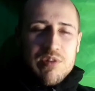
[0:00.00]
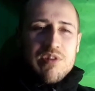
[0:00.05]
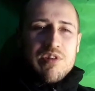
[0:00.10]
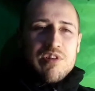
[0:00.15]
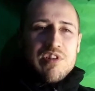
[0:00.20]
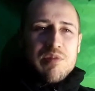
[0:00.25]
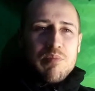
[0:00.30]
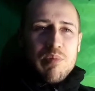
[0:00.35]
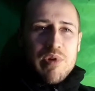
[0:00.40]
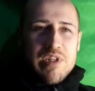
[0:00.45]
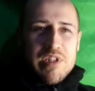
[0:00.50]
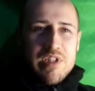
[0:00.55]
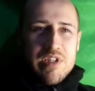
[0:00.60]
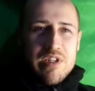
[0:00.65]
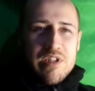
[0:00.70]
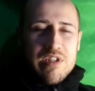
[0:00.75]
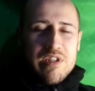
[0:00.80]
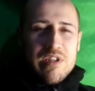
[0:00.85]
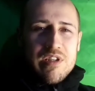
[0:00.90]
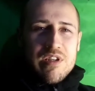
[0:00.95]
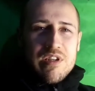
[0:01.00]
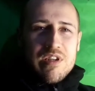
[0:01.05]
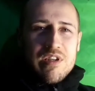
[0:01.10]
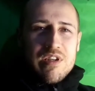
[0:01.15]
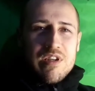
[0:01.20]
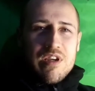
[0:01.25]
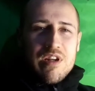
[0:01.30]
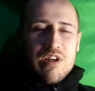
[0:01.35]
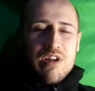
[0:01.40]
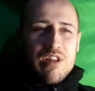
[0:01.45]
gonna split,
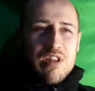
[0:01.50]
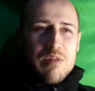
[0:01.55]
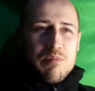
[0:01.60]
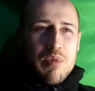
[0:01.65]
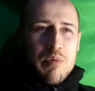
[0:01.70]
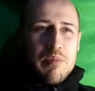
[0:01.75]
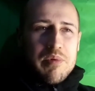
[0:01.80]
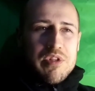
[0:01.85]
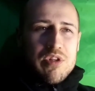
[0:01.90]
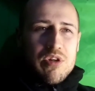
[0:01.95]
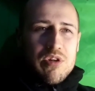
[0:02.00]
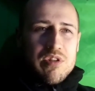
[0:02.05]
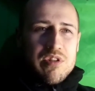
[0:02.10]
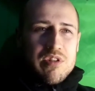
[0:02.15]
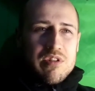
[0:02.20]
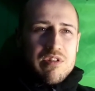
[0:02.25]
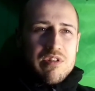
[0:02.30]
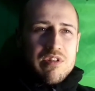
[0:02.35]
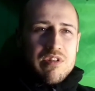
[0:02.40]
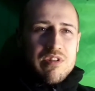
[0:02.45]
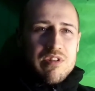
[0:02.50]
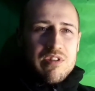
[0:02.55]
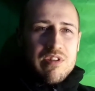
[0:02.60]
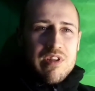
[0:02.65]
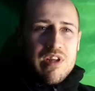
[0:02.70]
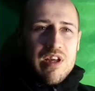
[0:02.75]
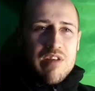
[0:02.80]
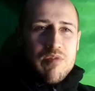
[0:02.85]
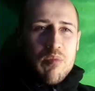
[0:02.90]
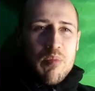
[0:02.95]
and all the puppy dogs are gonna
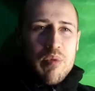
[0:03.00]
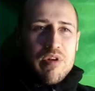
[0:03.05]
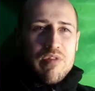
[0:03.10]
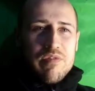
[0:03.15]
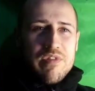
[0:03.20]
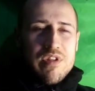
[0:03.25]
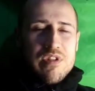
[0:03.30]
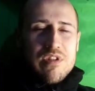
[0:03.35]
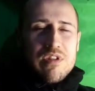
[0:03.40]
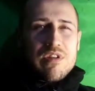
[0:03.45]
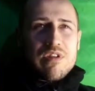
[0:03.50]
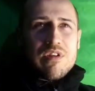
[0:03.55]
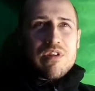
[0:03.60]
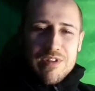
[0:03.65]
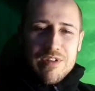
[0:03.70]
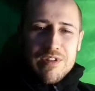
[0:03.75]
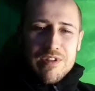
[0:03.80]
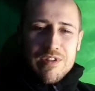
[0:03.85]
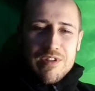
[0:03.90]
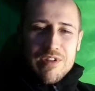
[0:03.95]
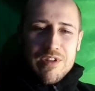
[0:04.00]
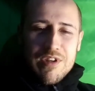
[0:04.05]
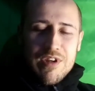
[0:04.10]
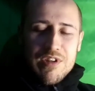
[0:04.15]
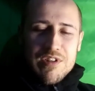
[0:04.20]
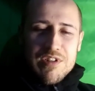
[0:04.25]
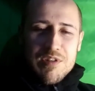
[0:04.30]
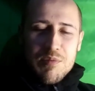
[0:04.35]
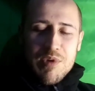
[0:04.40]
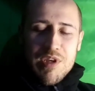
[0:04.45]
have a bit of it.
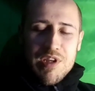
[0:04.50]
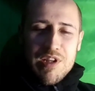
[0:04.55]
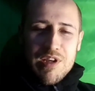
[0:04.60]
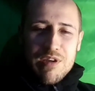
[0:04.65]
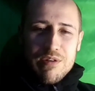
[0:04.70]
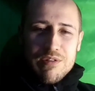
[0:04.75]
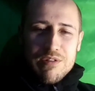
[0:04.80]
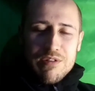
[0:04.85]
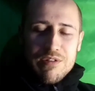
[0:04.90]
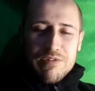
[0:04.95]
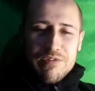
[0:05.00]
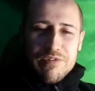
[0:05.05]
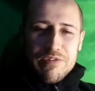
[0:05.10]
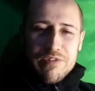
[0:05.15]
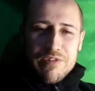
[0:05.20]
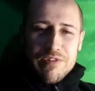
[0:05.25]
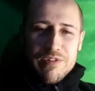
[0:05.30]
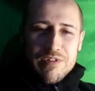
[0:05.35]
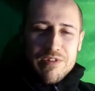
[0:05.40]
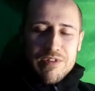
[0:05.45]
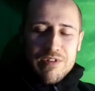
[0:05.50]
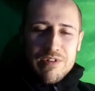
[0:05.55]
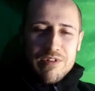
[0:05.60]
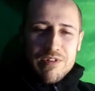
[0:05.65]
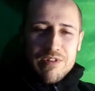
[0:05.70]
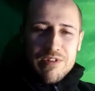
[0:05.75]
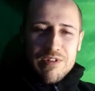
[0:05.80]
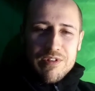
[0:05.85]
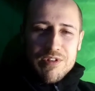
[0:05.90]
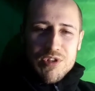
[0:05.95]
Girls are made out of
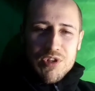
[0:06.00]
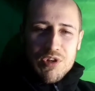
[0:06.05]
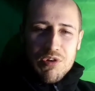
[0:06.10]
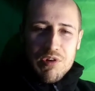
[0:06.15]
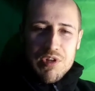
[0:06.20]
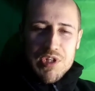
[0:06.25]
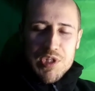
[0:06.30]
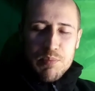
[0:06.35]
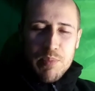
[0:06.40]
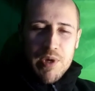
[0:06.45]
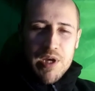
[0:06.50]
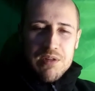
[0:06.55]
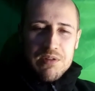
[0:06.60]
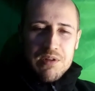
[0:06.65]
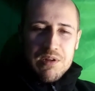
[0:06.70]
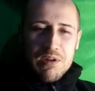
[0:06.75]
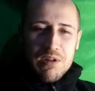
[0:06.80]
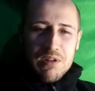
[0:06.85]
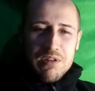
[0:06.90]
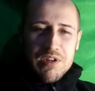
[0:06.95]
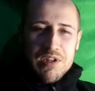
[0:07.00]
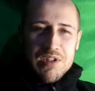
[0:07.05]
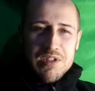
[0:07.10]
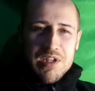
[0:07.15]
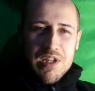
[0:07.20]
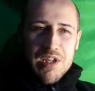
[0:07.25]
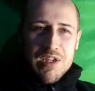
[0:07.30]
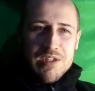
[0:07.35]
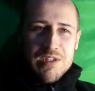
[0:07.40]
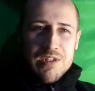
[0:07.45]
sugar and spice and all things
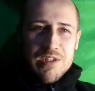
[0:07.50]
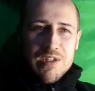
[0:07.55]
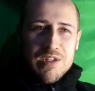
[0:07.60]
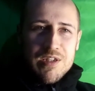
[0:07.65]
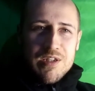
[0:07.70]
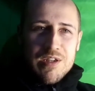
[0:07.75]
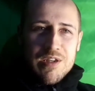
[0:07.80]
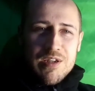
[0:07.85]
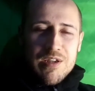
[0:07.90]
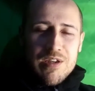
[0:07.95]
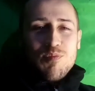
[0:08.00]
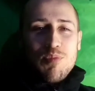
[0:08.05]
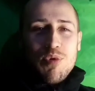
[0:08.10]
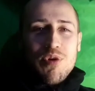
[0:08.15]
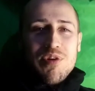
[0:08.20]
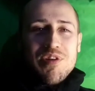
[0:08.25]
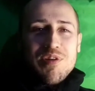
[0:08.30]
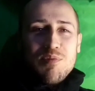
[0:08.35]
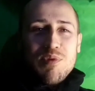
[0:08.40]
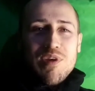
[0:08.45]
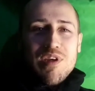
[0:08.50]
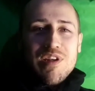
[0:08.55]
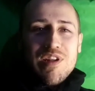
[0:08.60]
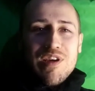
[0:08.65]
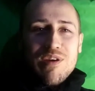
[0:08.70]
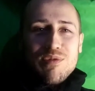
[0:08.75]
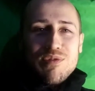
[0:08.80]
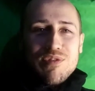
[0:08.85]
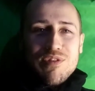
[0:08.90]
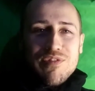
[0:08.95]
nice. Boys are made
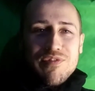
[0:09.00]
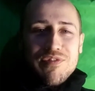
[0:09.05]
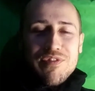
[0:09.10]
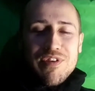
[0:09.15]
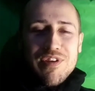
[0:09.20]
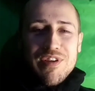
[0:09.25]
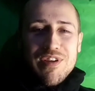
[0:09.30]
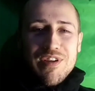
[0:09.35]
out of